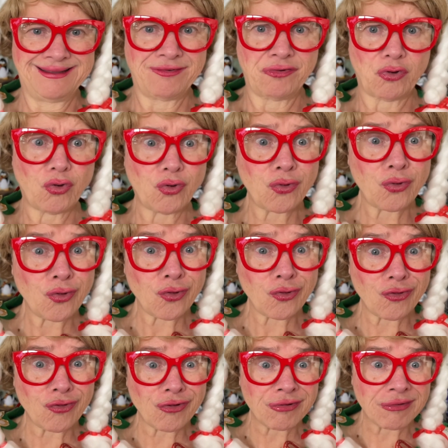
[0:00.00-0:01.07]

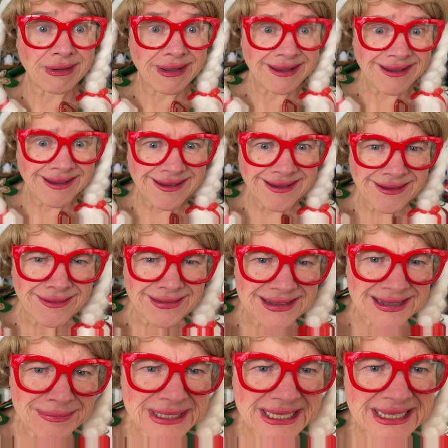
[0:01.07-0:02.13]
Oh,
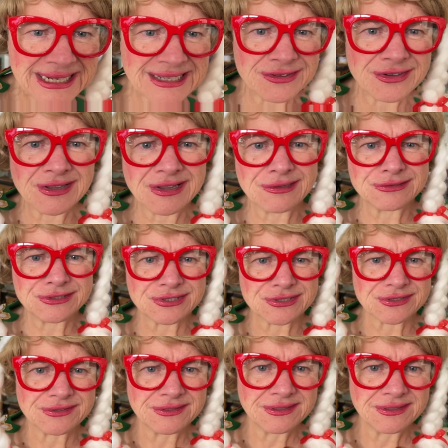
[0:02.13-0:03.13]
let me get a little closer.